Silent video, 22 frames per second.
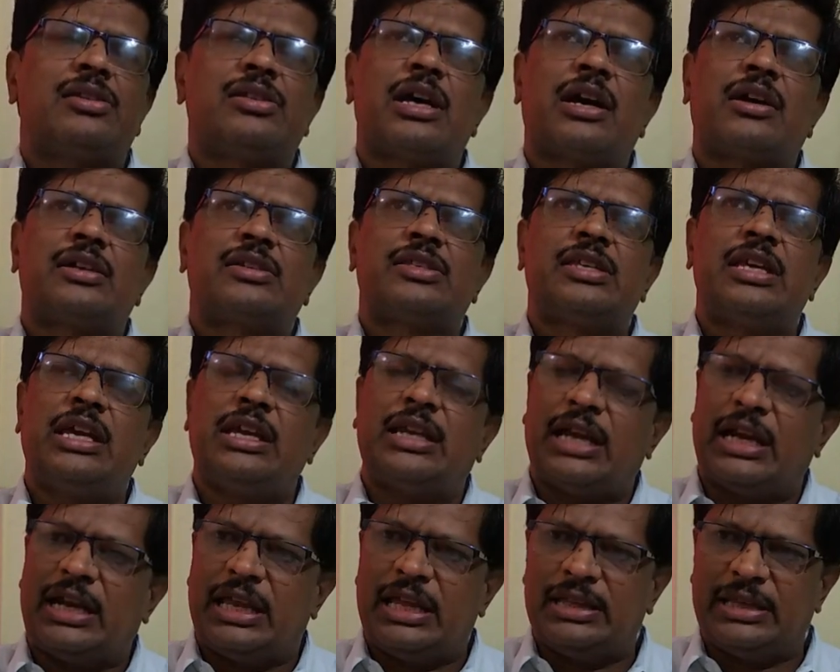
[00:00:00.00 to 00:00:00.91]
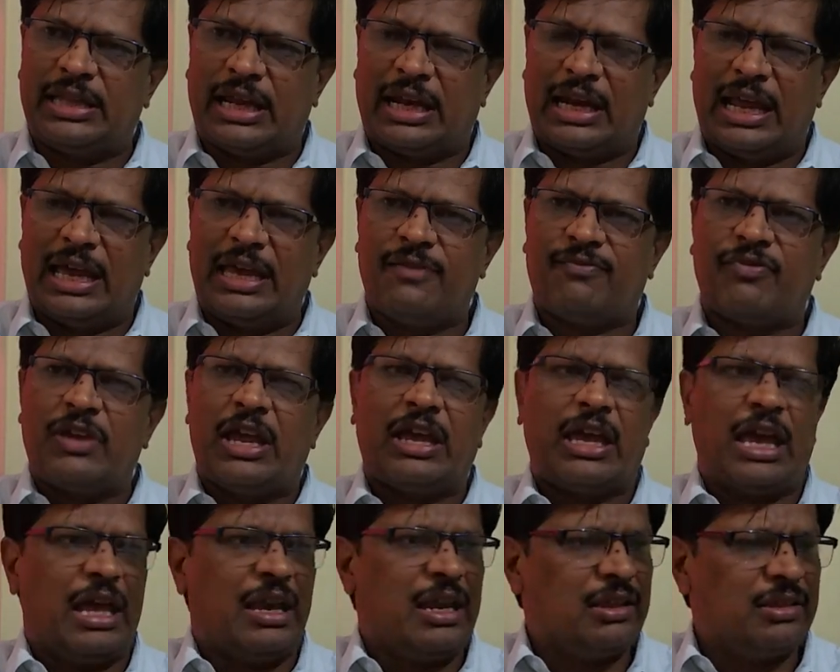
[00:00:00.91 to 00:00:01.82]
succeeded in their life
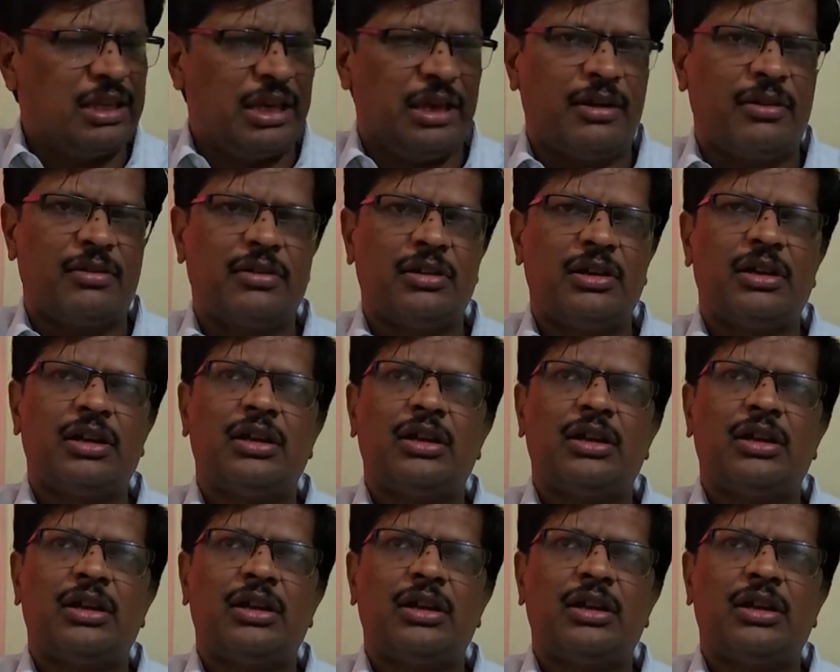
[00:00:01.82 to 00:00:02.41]
like anything.